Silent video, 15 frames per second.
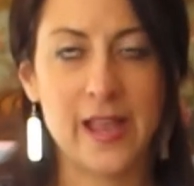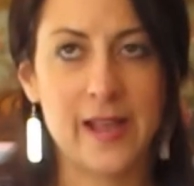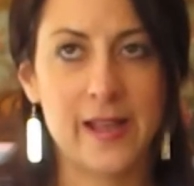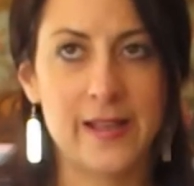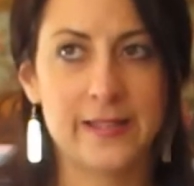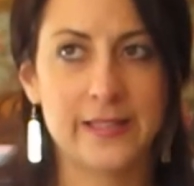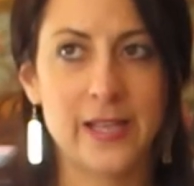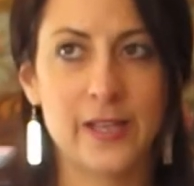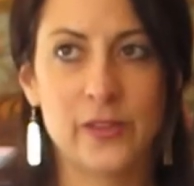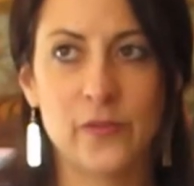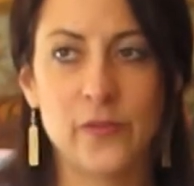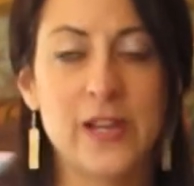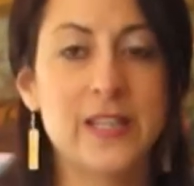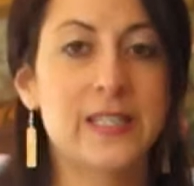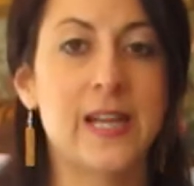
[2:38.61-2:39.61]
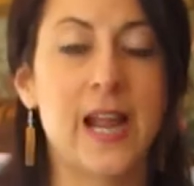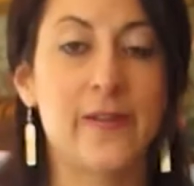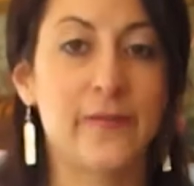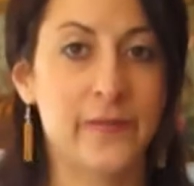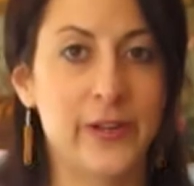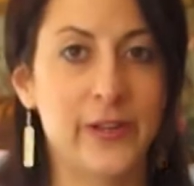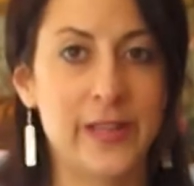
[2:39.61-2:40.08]
And the reason I
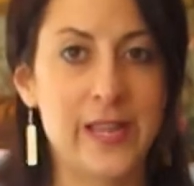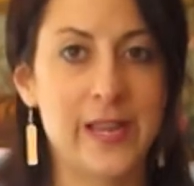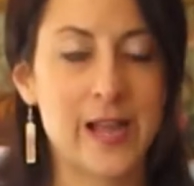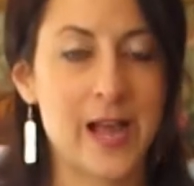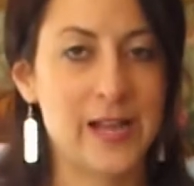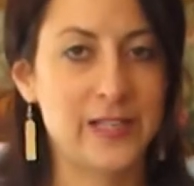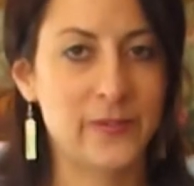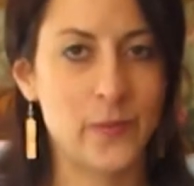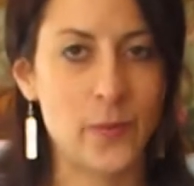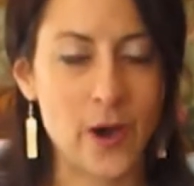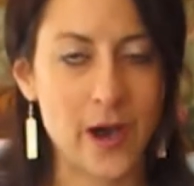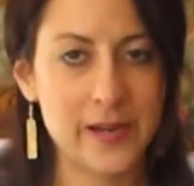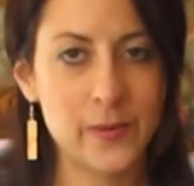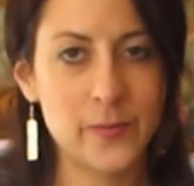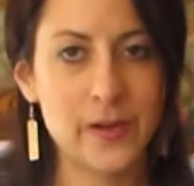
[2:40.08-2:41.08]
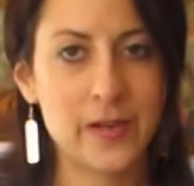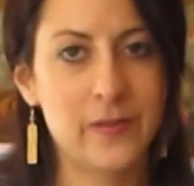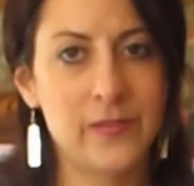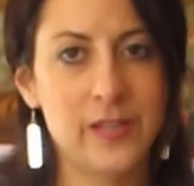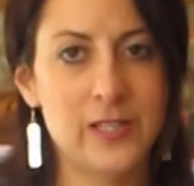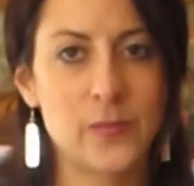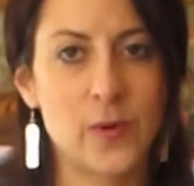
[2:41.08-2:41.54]
really kind of wanted one
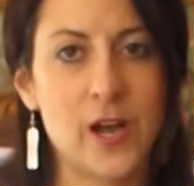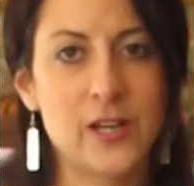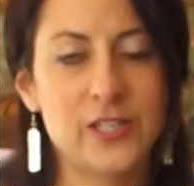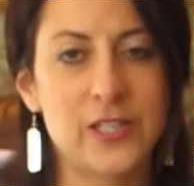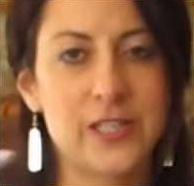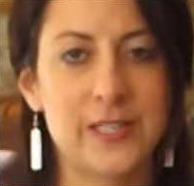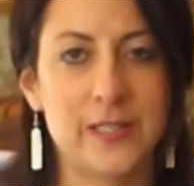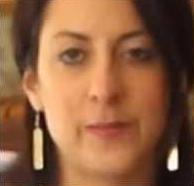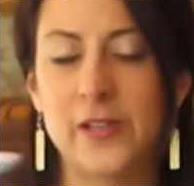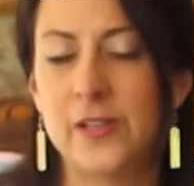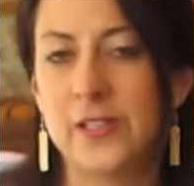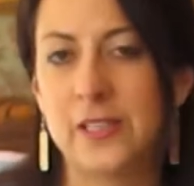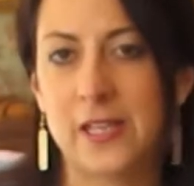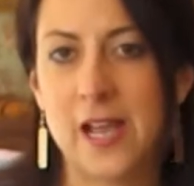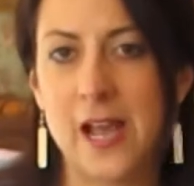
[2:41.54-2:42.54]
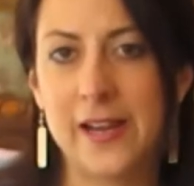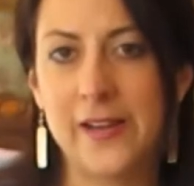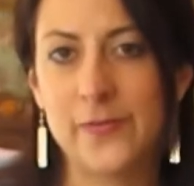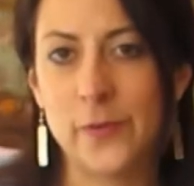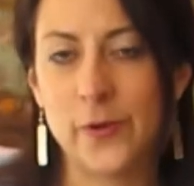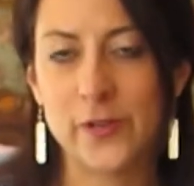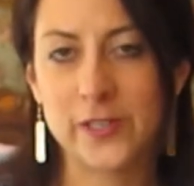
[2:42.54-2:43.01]
of these watches is because it kind
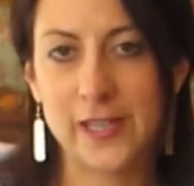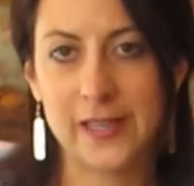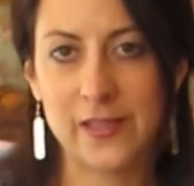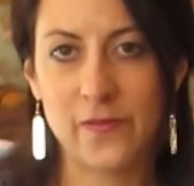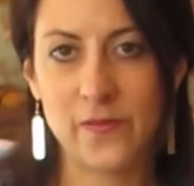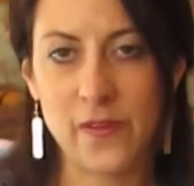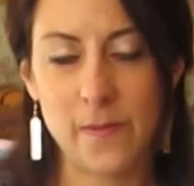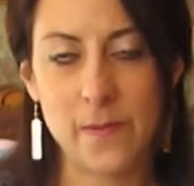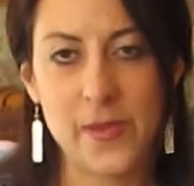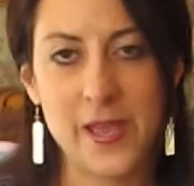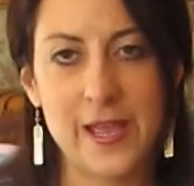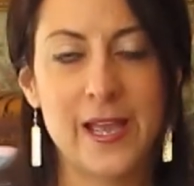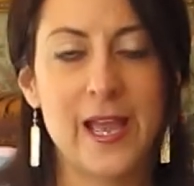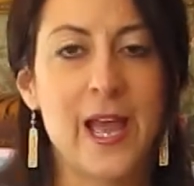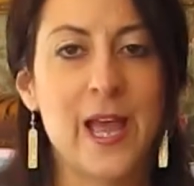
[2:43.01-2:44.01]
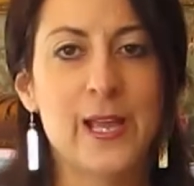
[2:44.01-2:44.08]
of works like the Fitbit,